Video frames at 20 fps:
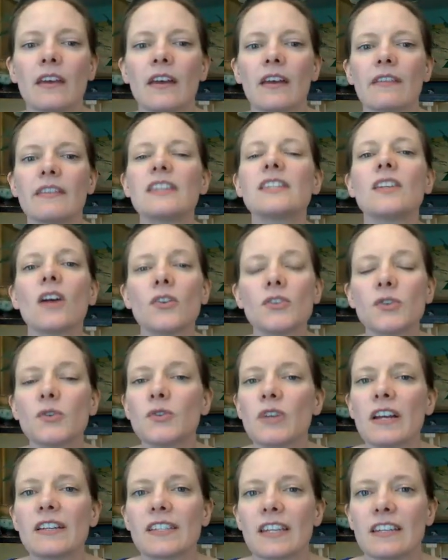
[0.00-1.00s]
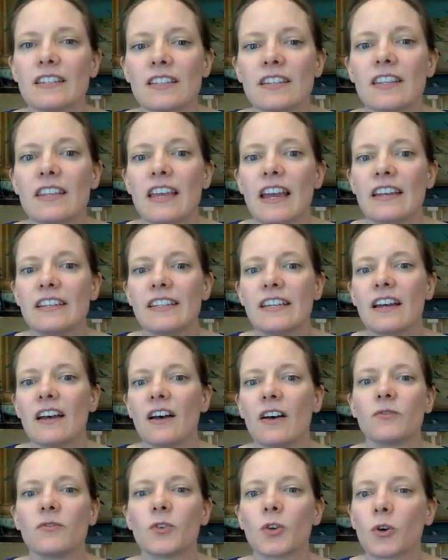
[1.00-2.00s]
This also ties into the idea
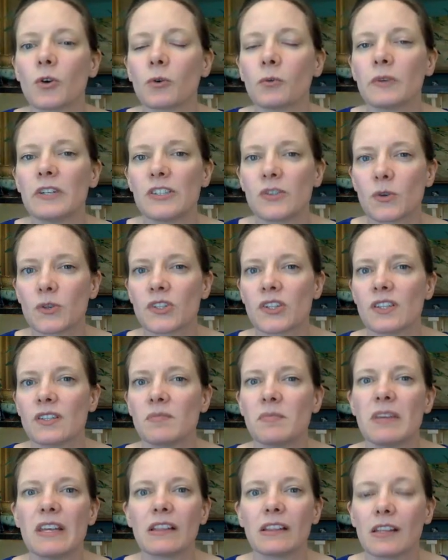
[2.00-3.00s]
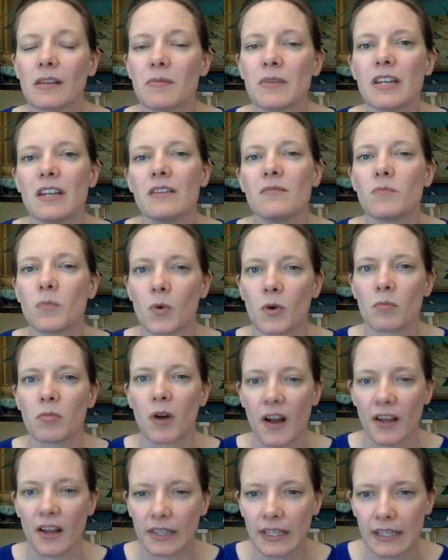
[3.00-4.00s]
of neural resources being limited more
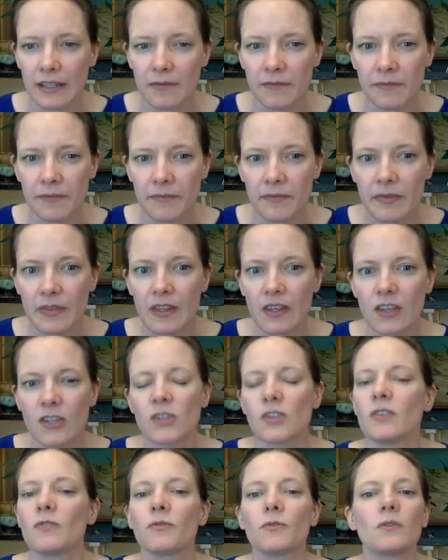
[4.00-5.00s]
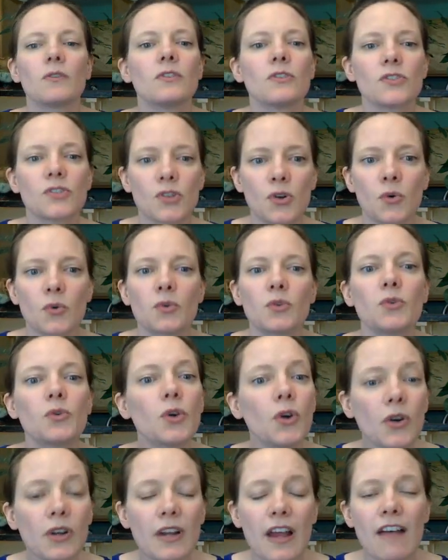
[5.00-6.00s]
broadly. So you
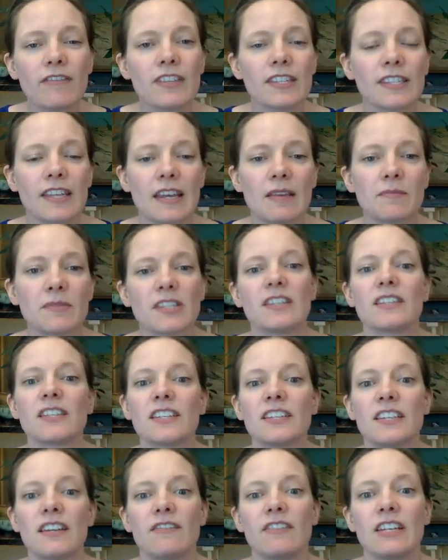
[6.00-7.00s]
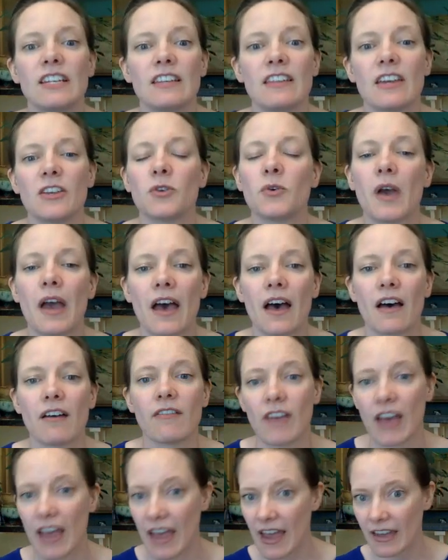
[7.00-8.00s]
could have the same sensitivity that you
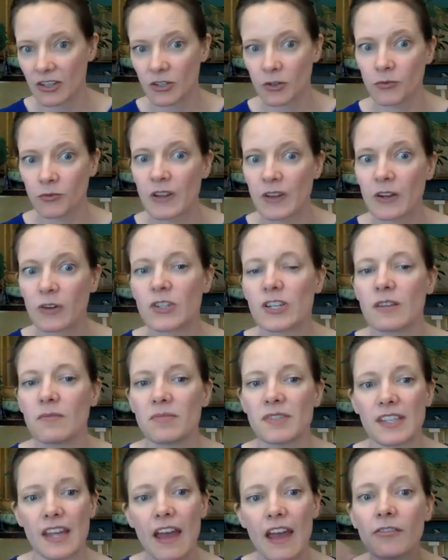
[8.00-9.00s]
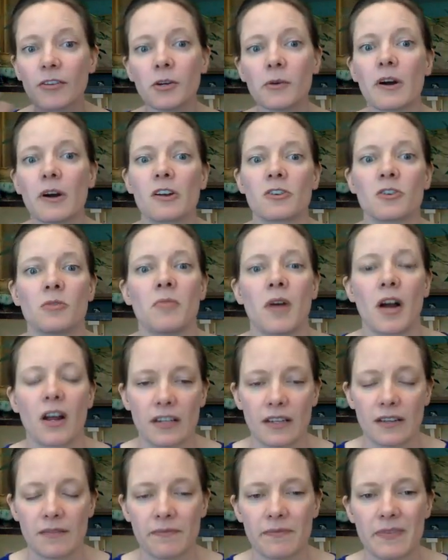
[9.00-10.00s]
have at your fingertips everywhere on your body,